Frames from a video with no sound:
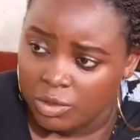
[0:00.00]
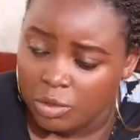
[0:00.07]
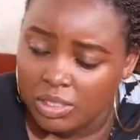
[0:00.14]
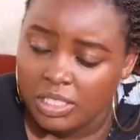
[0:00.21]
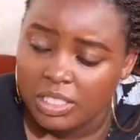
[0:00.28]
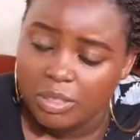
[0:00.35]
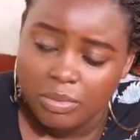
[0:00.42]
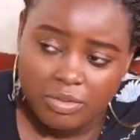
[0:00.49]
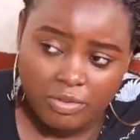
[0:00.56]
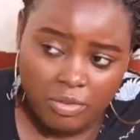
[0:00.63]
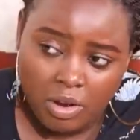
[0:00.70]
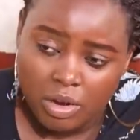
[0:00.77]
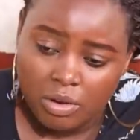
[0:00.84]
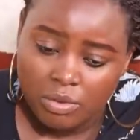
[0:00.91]
Was this
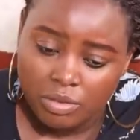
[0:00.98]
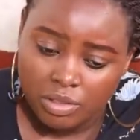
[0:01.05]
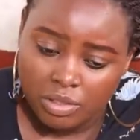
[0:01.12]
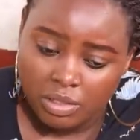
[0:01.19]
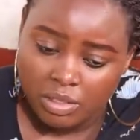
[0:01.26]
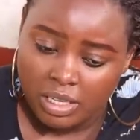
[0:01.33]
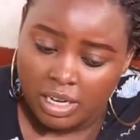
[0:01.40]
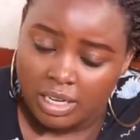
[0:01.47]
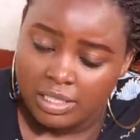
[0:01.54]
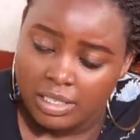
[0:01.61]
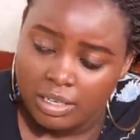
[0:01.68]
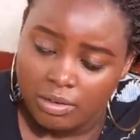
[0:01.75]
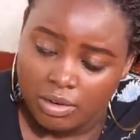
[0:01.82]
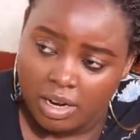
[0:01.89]
before
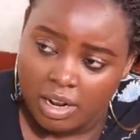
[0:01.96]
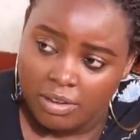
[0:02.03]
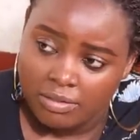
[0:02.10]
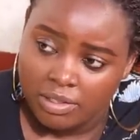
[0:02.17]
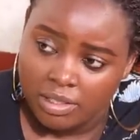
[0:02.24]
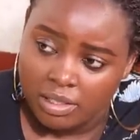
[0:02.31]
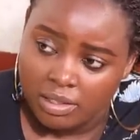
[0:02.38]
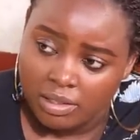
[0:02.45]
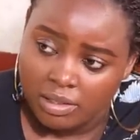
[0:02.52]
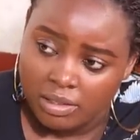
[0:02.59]
kukate or after?